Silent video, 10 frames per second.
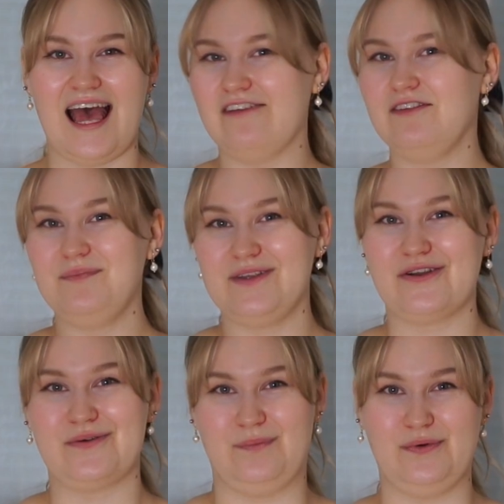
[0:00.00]
Having
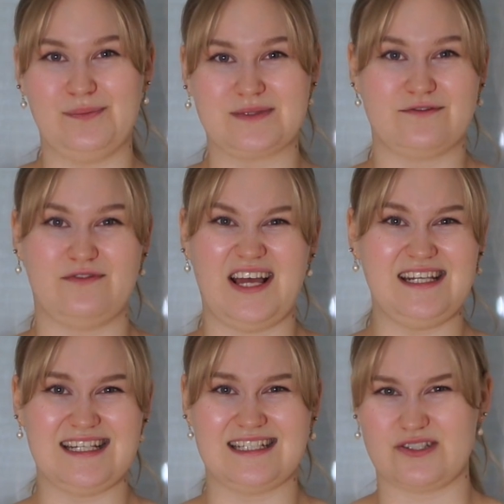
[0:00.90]
bigger boobs,
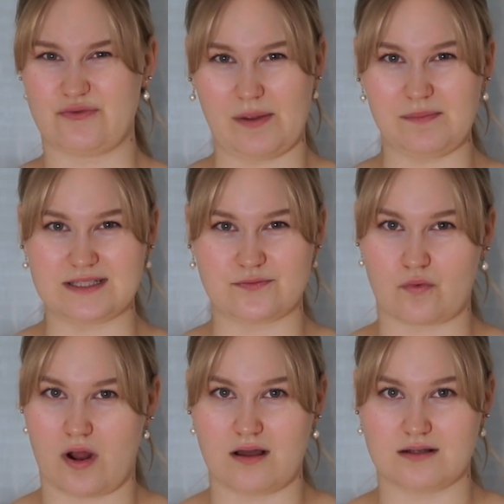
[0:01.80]
finding strapless
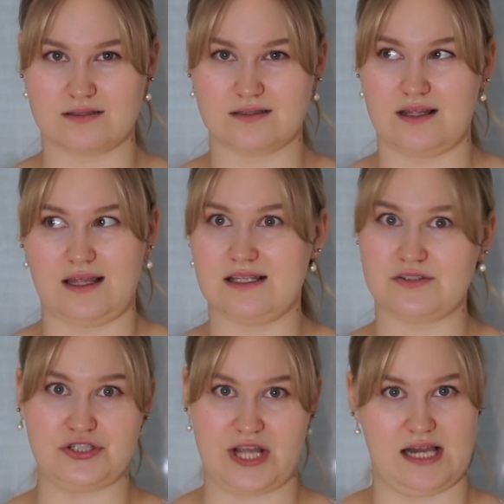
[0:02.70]
bras
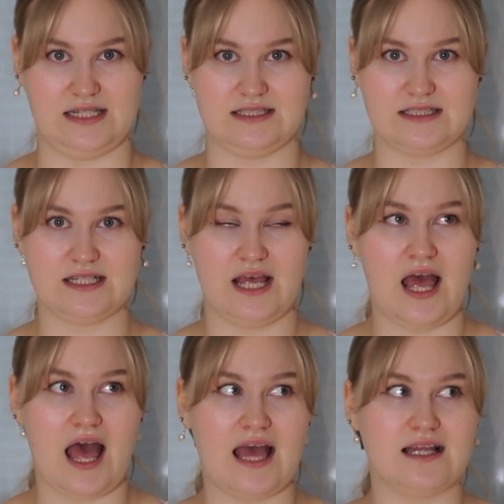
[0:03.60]
is a challenge,
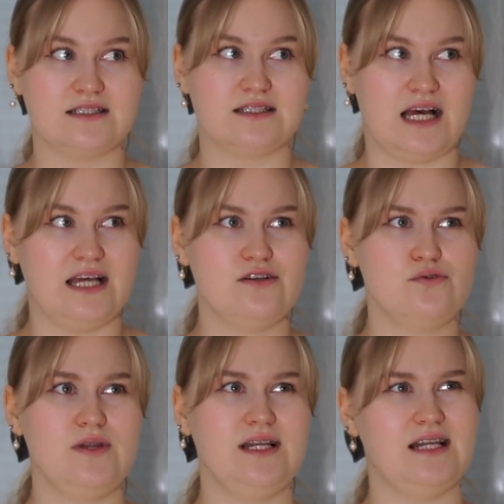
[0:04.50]
and I
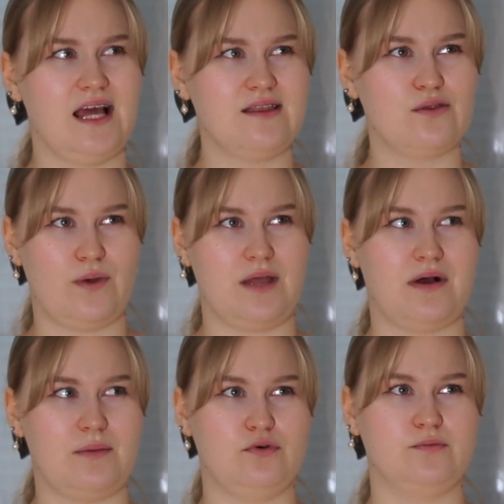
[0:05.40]
don't really like the way
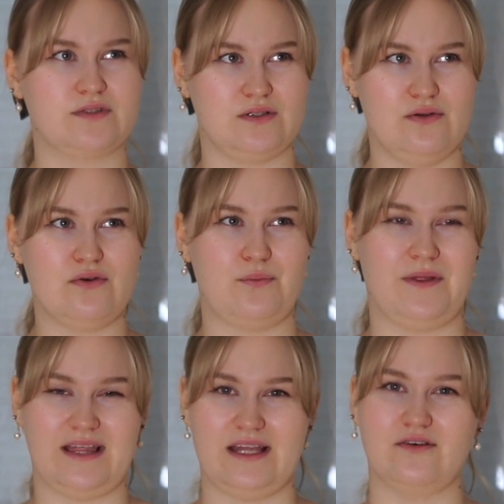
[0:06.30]
my boobs look
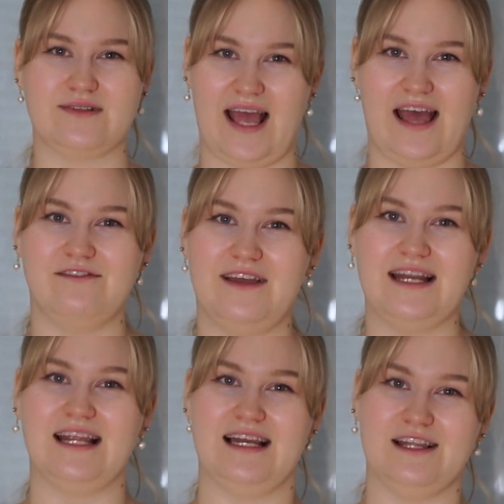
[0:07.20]
when they don't have
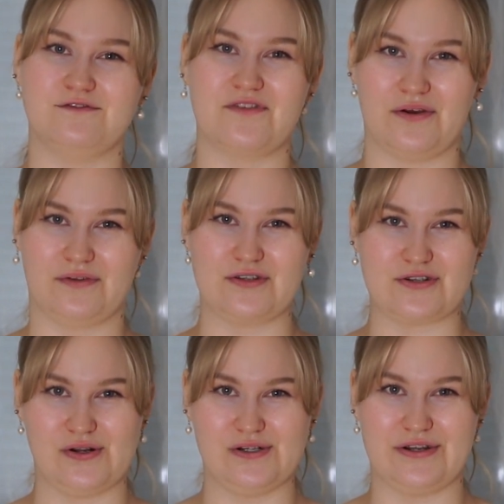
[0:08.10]
any lift on the
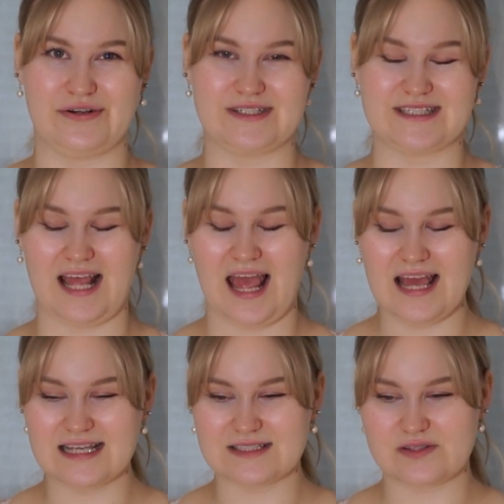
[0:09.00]
shoulders.
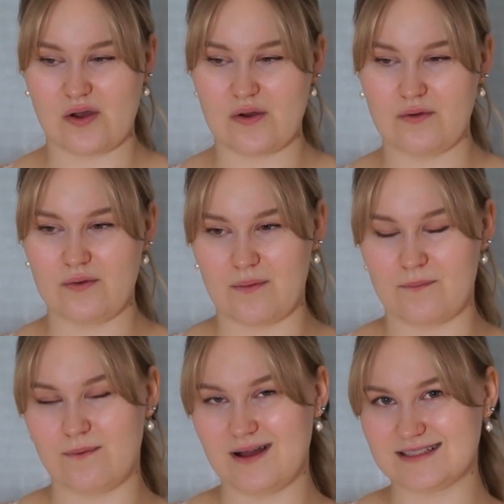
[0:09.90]
So
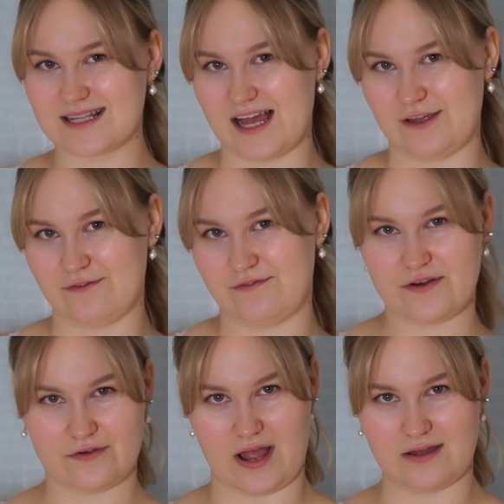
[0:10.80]
what I
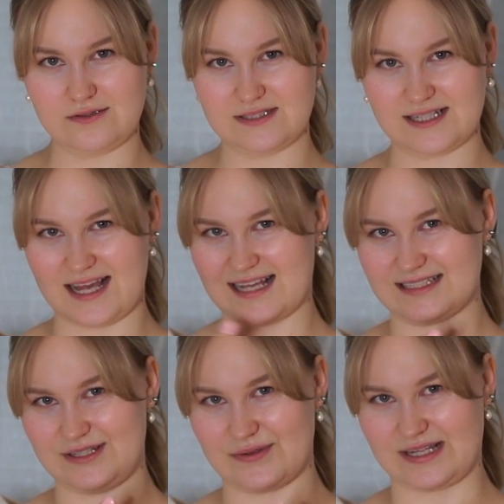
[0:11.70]
figure out,
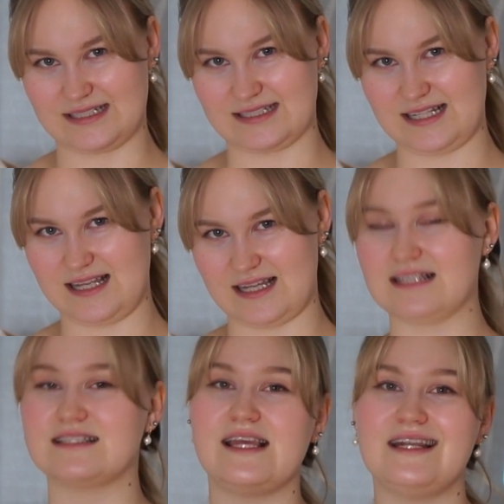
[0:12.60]
as you can see,
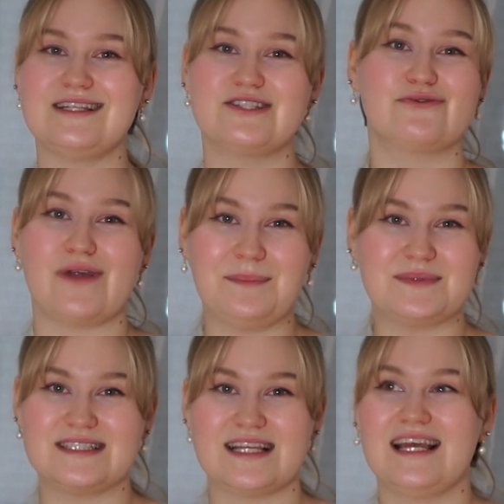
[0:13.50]
is getting
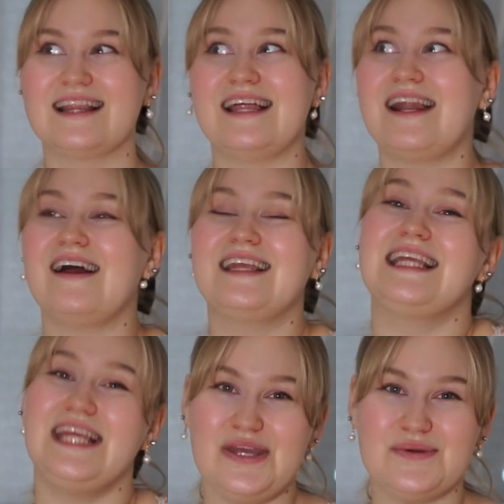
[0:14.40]
straps that are
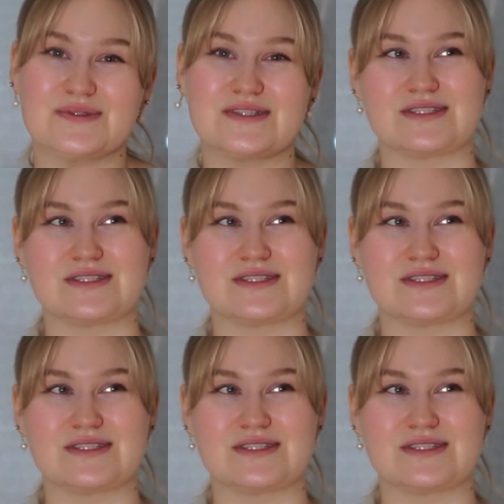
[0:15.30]
cute.